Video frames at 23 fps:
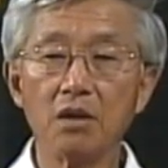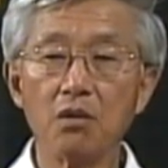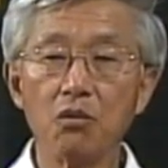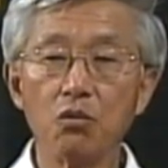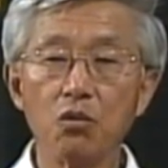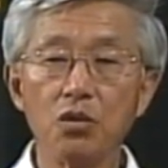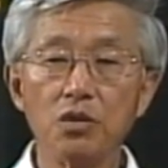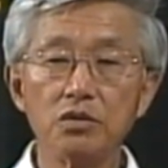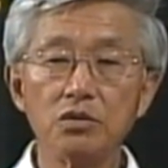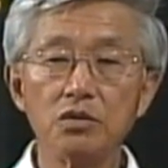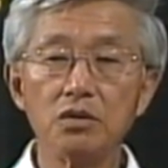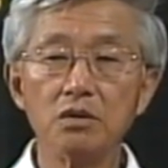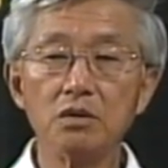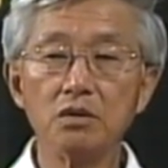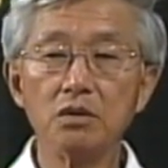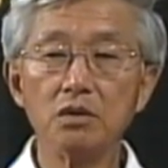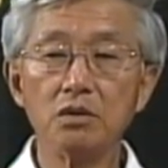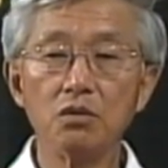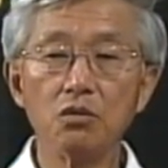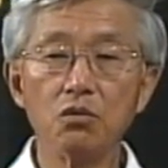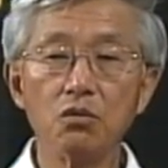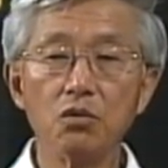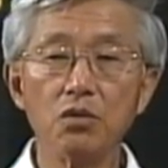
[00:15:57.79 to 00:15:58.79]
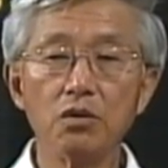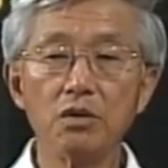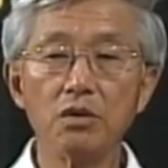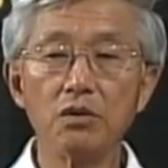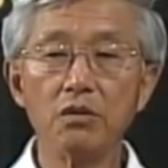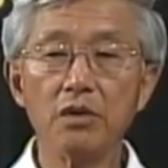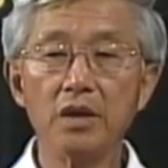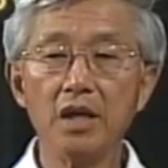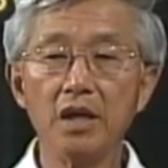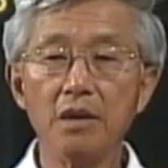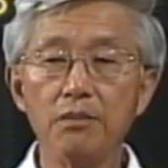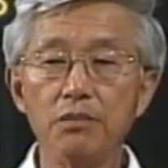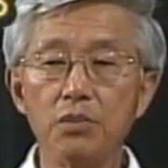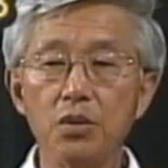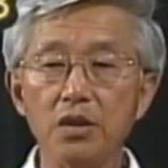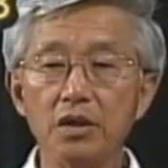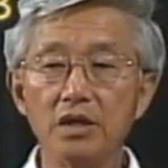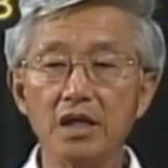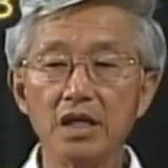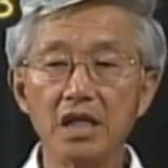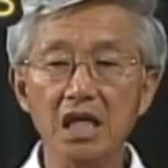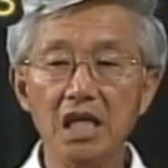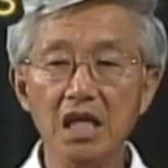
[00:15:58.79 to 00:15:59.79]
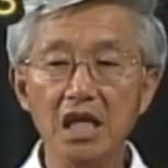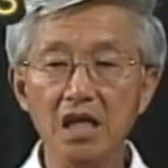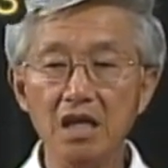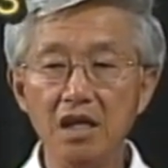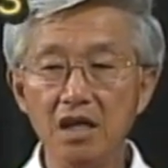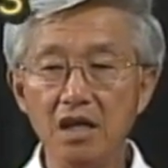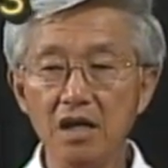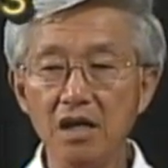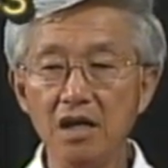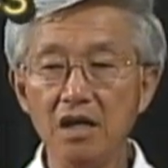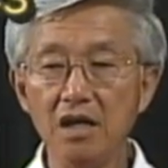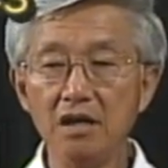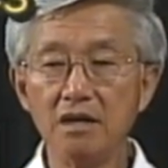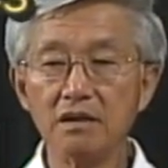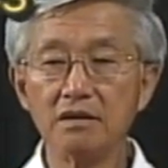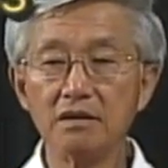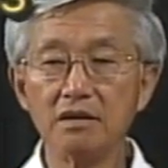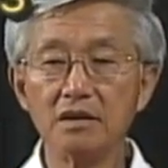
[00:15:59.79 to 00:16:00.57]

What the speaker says: Would we put E here?